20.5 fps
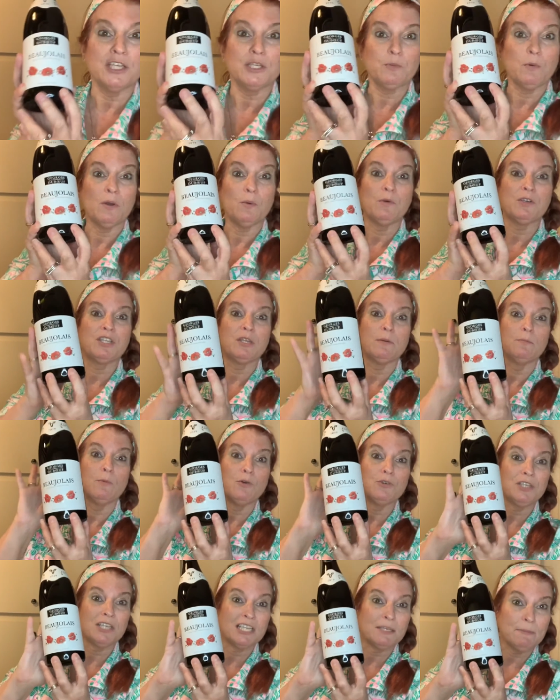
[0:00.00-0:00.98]
one was the
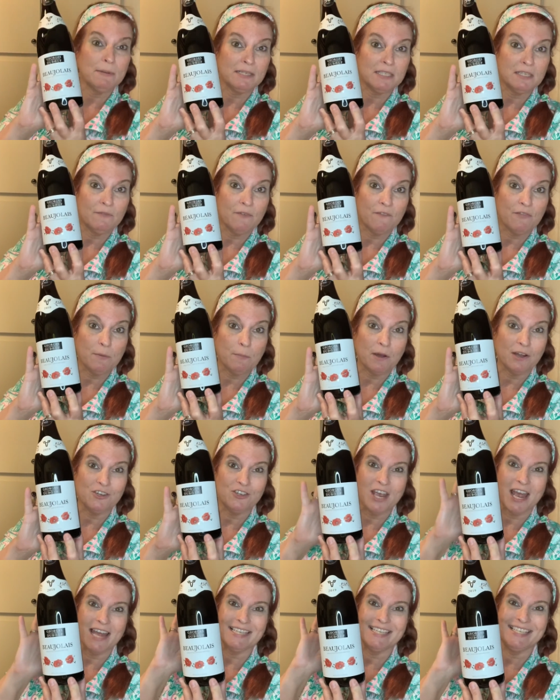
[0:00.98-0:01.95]
most expensive of the bunch
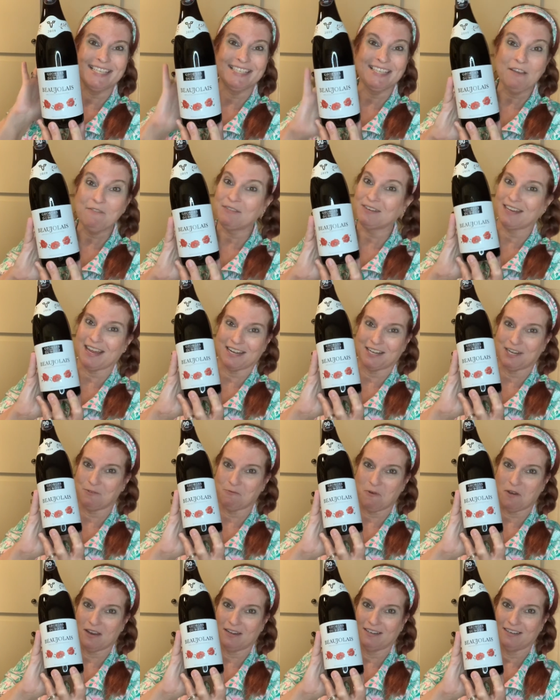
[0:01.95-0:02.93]
at
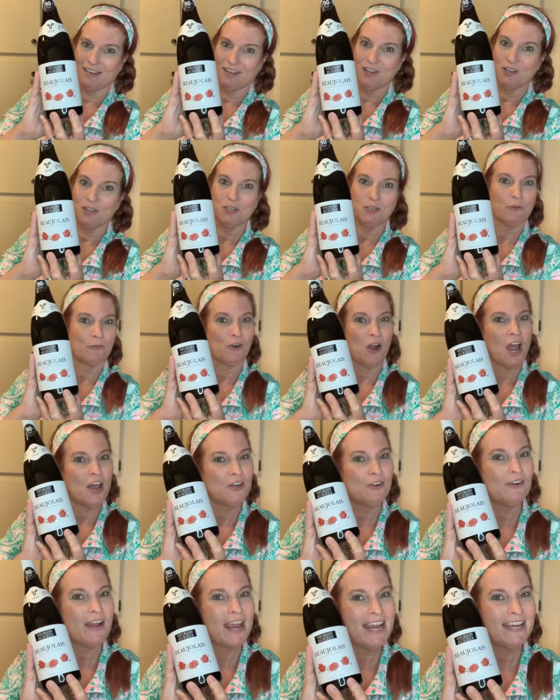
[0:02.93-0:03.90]
$7.91. So for
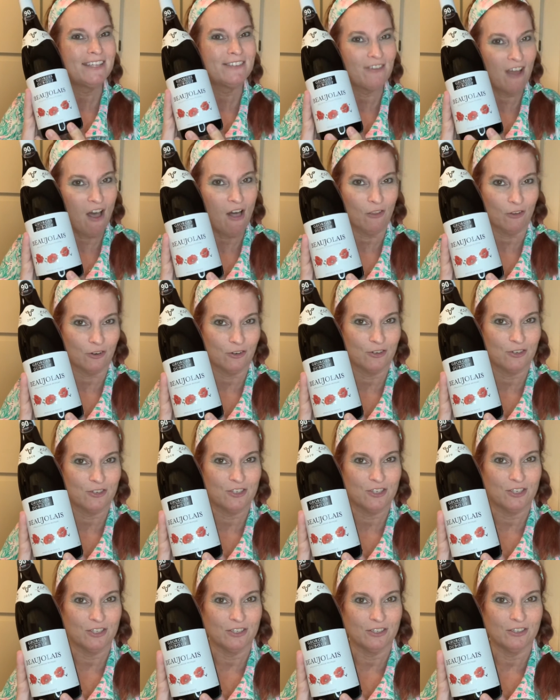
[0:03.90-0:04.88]
under
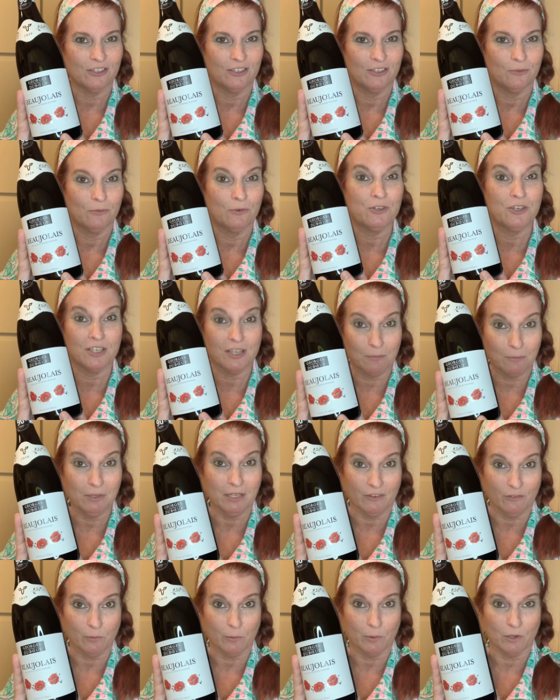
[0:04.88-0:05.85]
$8, which is
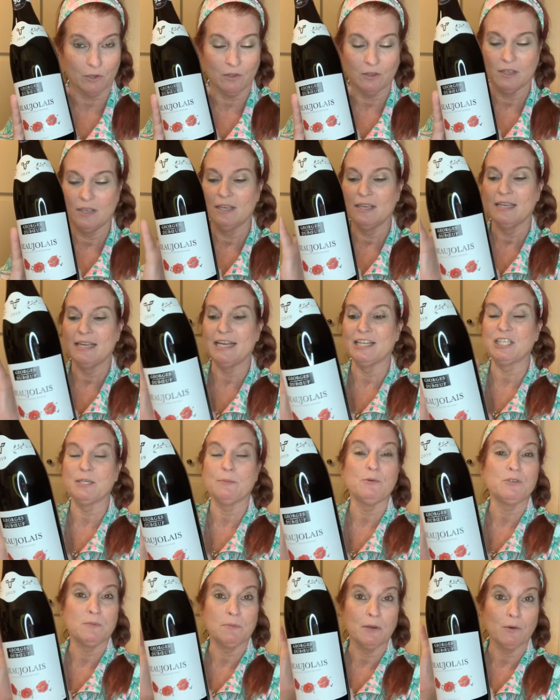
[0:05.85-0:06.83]
unbelievable, it's
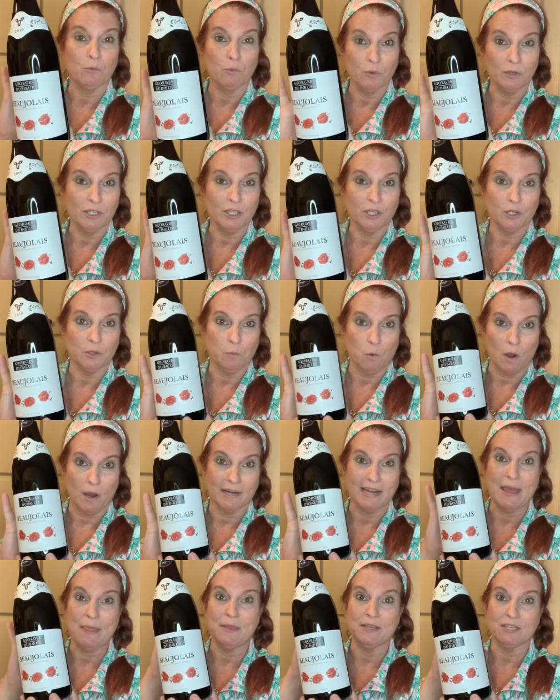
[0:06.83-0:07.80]
supposed to be a really good wine,
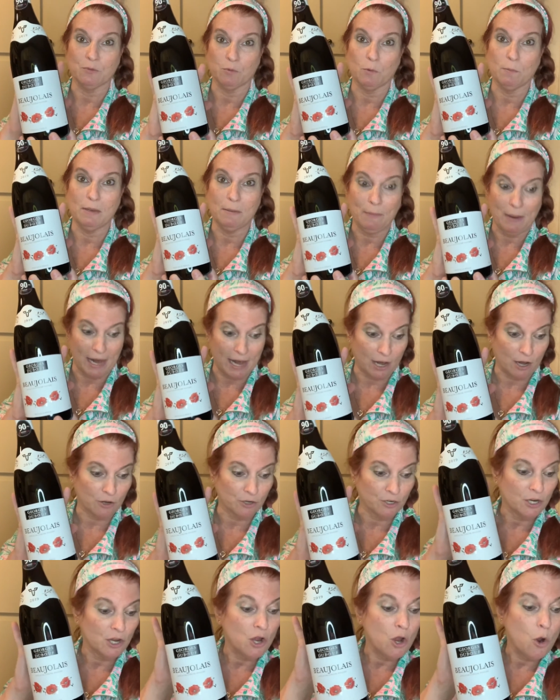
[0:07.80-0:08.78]
and this will be
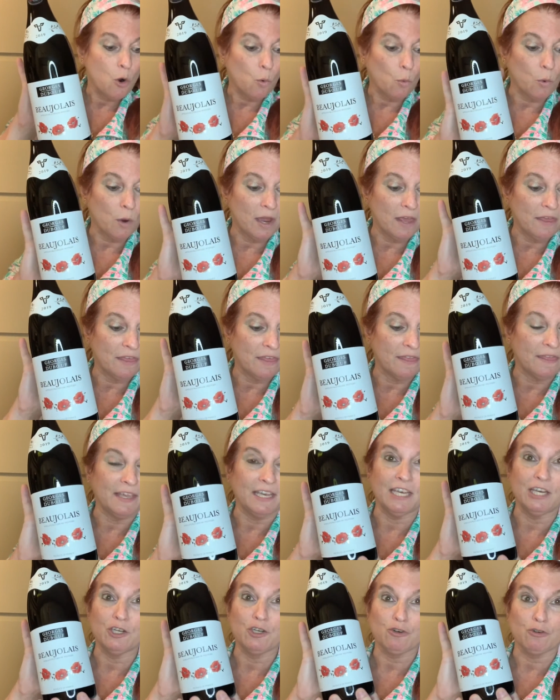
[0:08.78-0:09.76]
paired with
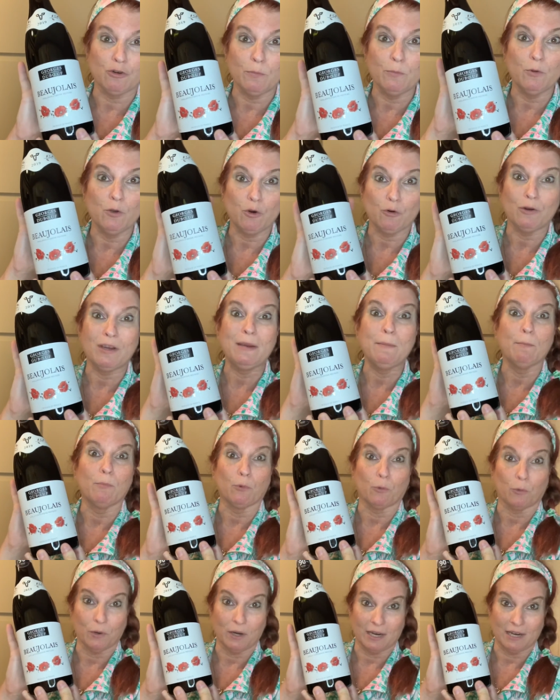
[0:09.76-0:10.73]
the triple cream
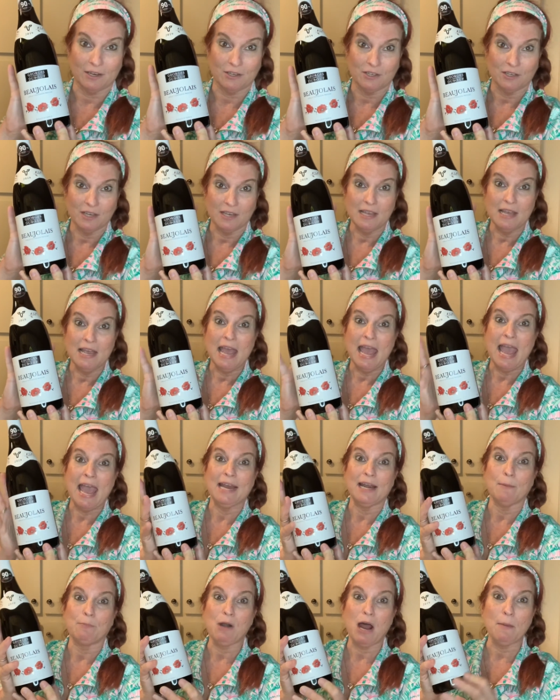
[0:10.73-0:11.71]
brie.
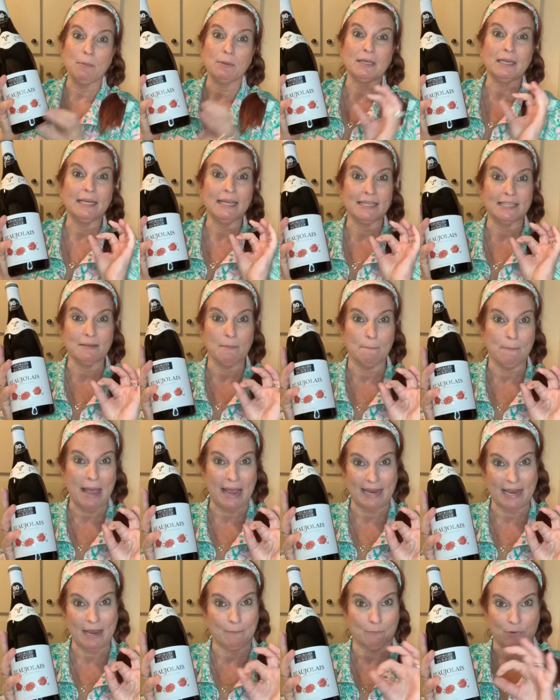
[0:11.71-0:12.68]
And I'm probably gonna get some
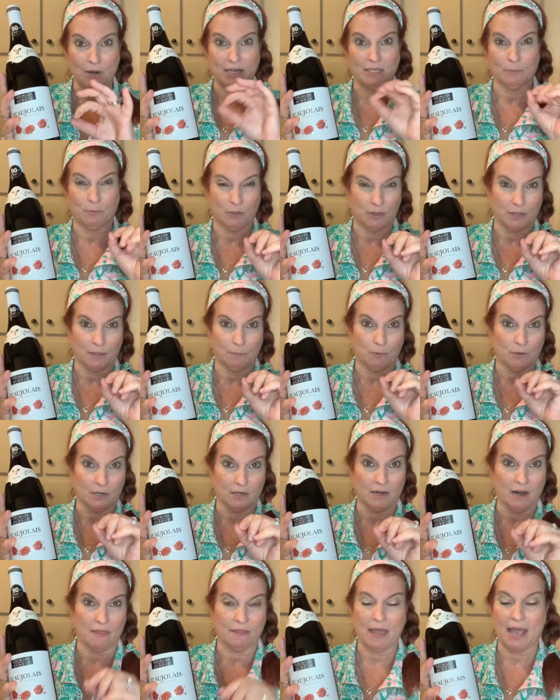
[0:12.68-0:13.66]
baguette bread to put it
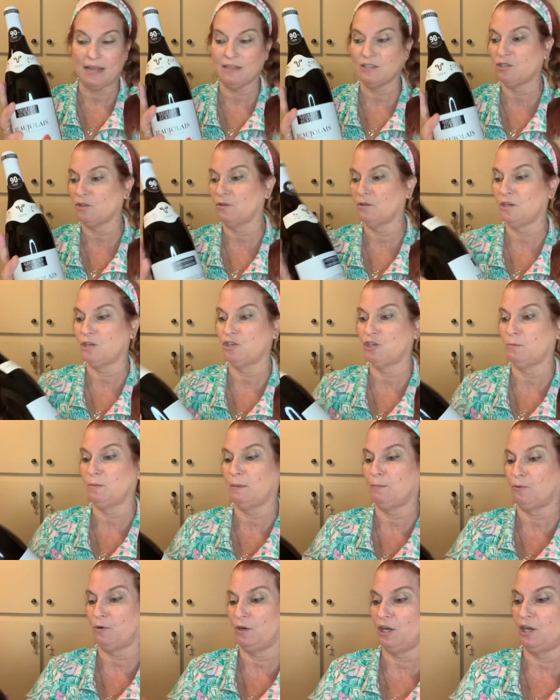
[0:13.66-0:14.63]
on that, so it should be
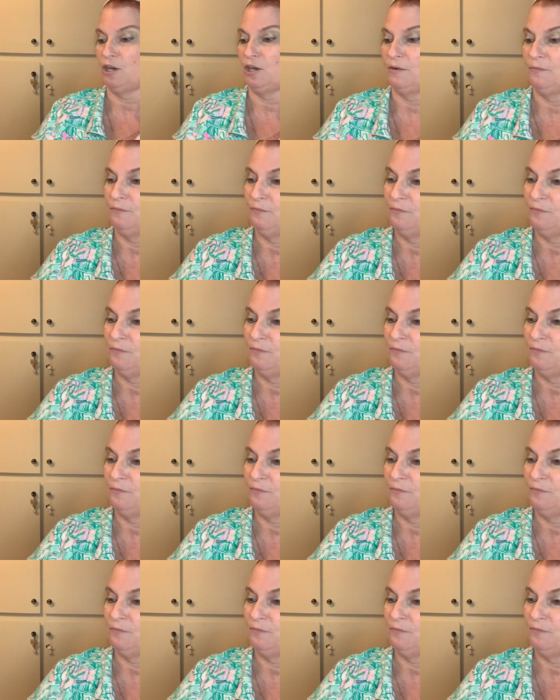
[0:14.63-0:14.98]
pretty good.